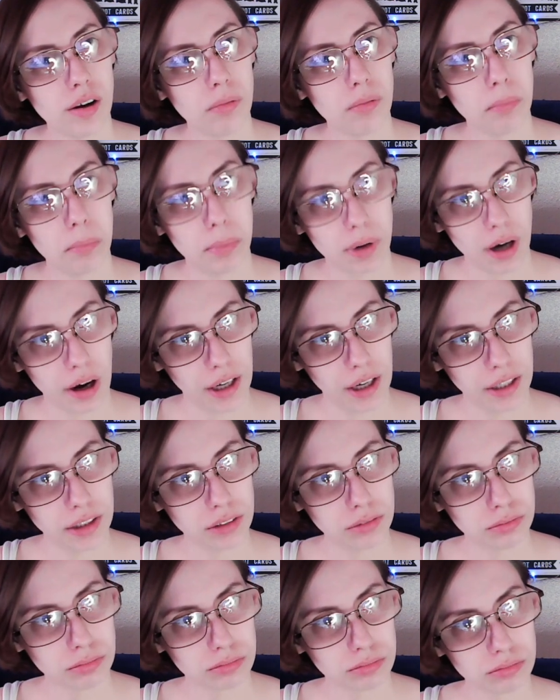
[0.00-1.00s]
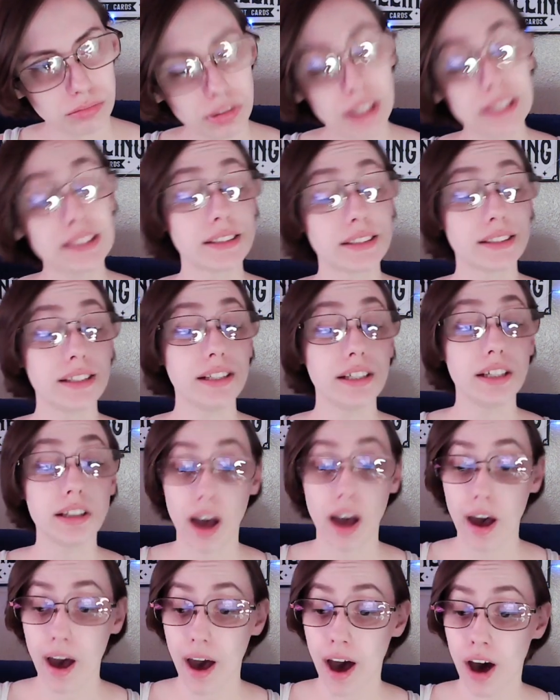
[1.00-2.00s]
But let's see
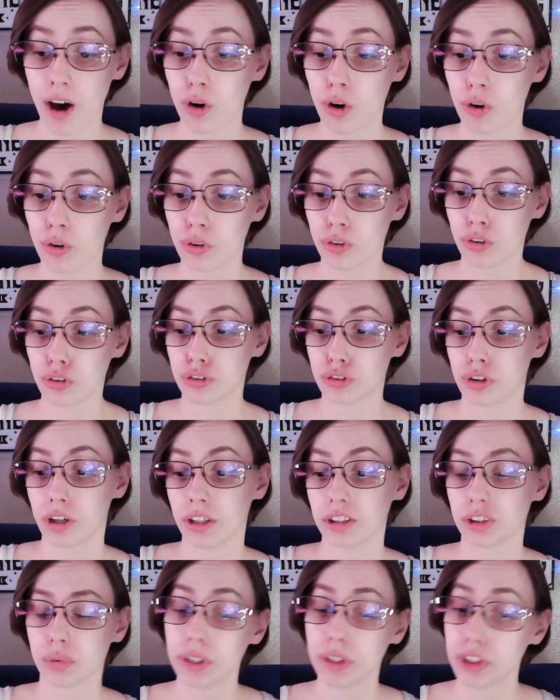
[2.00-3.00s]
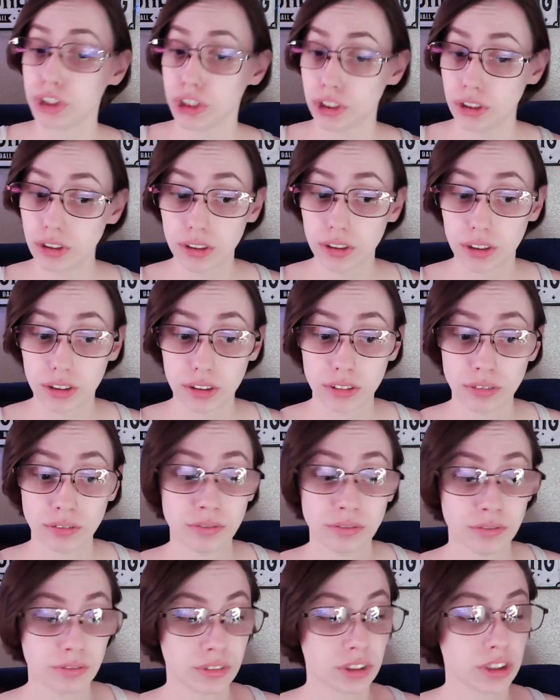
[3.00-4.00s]
how, for us witches,
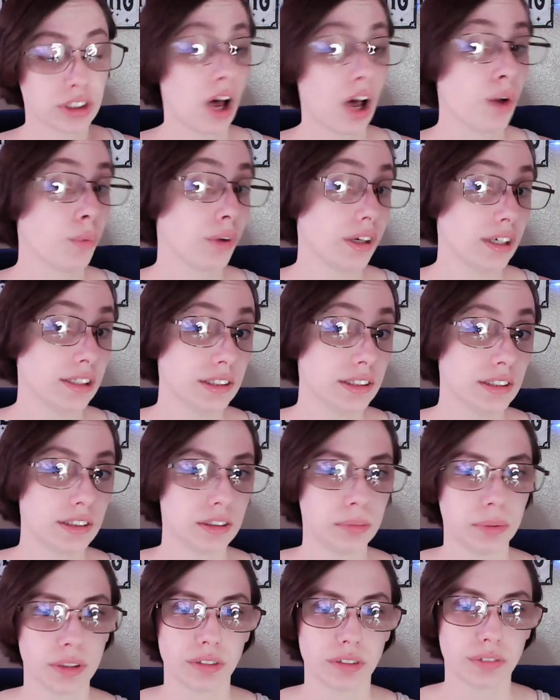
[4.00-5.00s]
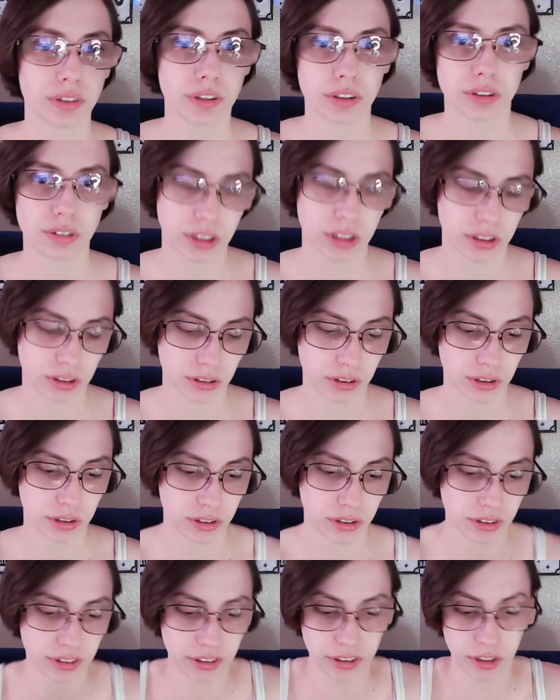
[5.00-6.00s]
Samhain is, but for those that don't
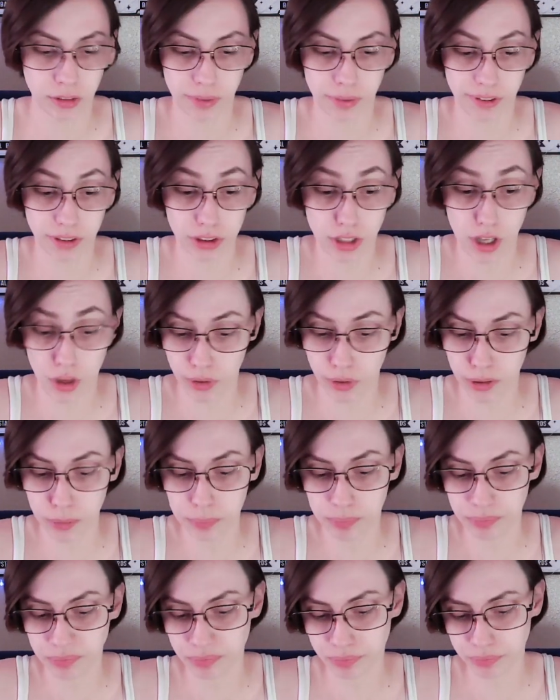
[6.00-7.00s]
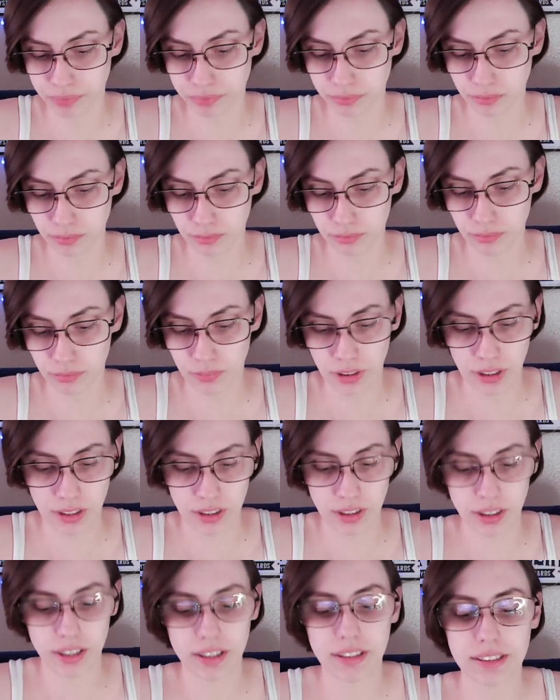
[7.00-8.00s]
necessarily celebrate Samhain,
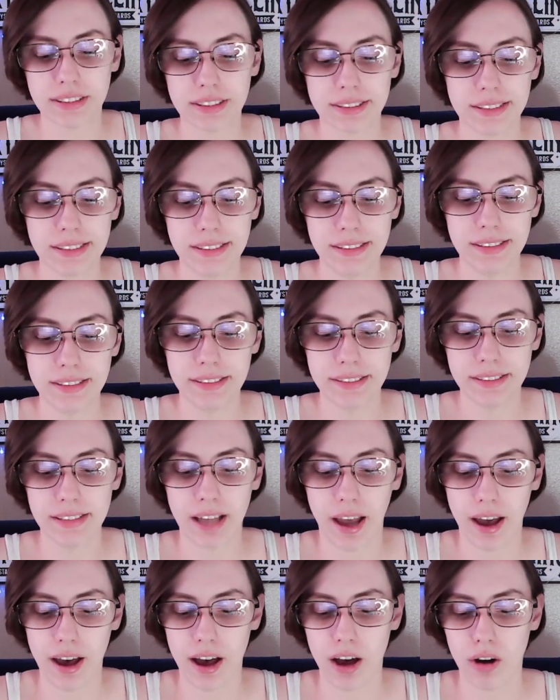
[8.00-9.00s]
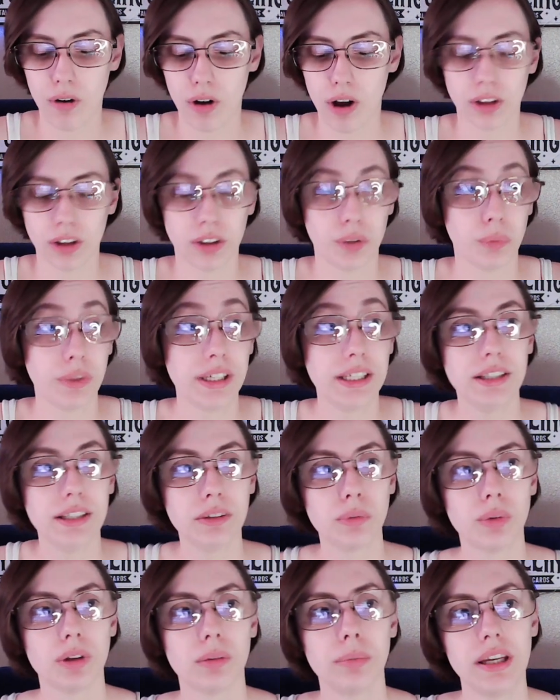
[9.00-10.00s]
let us see how Halloween
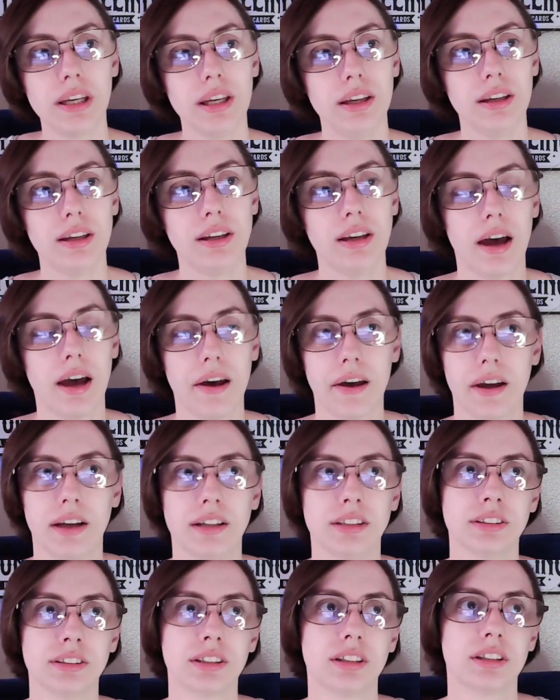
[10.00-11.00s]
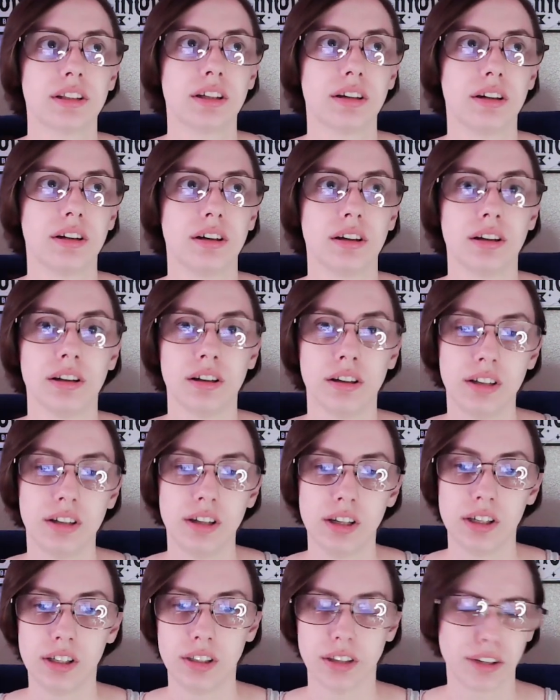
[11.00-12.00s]
will be and the,
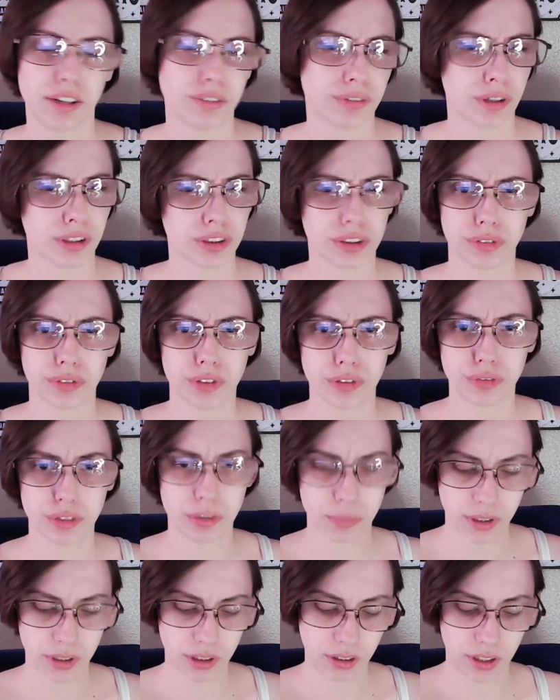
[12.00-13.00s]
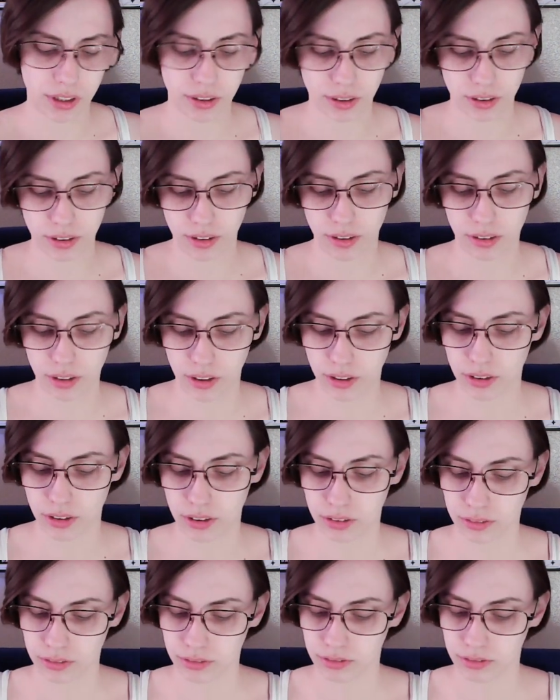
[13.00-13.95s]
like, 1st of November kind of thing, like,